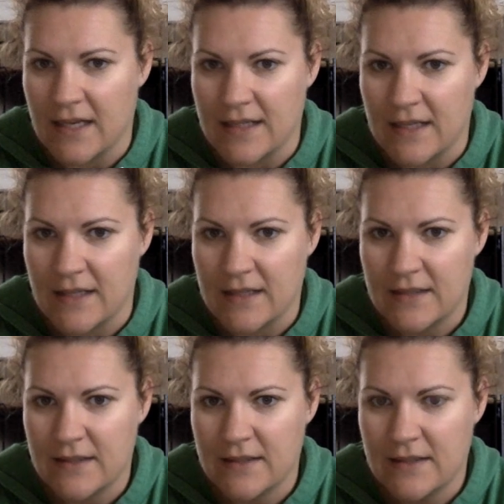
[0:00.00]

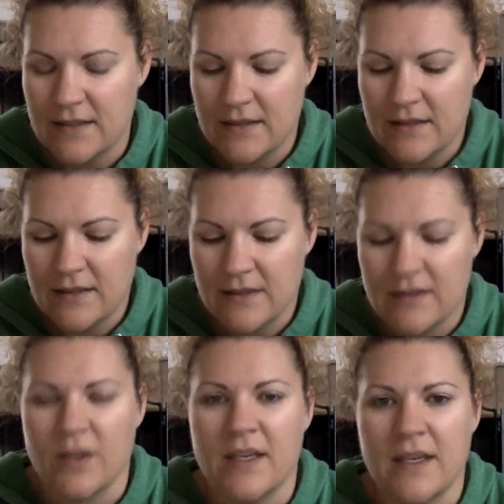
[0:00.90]
conduct.
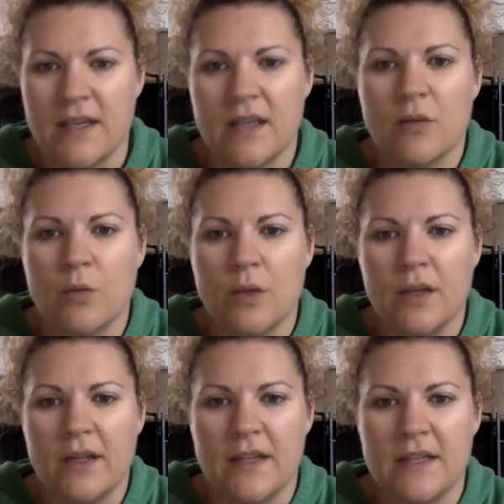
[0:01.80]
So he
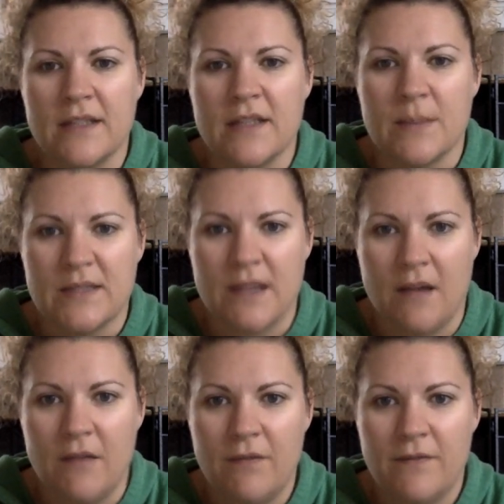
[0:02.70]
really thinks himself